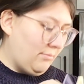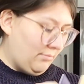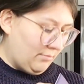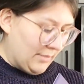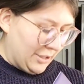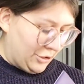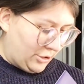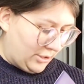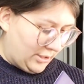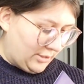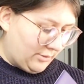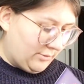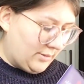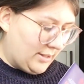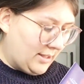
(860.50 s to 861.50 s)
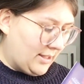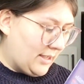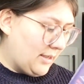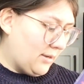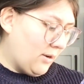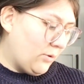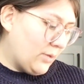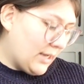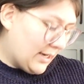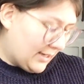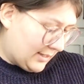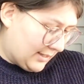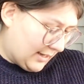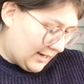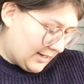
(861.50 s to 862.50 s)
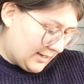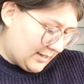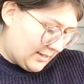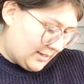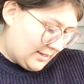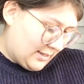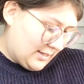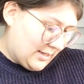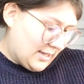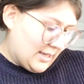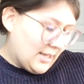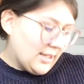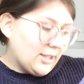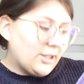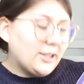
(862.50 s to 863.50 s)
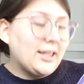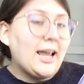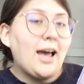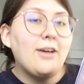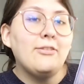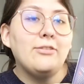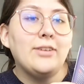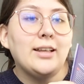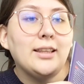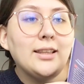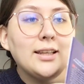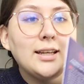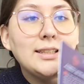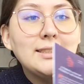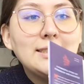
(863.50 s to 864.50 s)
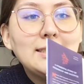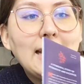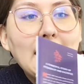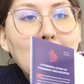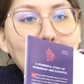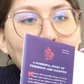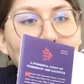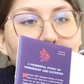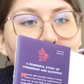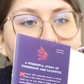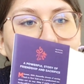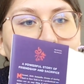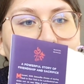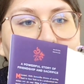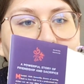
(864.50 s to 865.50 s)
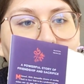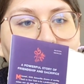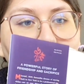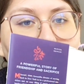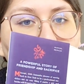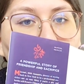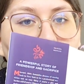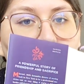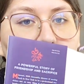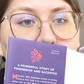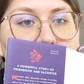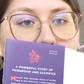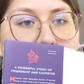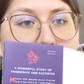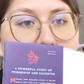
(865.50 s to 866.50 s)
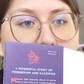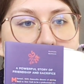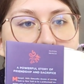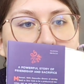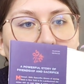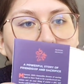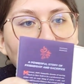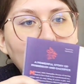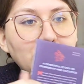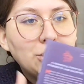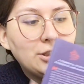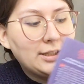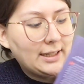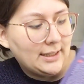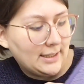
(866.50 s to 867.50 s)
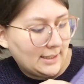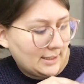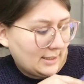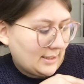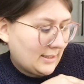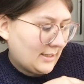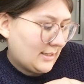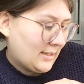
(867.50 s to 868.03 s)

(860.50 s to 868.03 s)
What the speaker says: Am I just still the thing? Oh yeah, and it's signed. Look, they have a stamp. I guess the author's stamp. And then she signed it.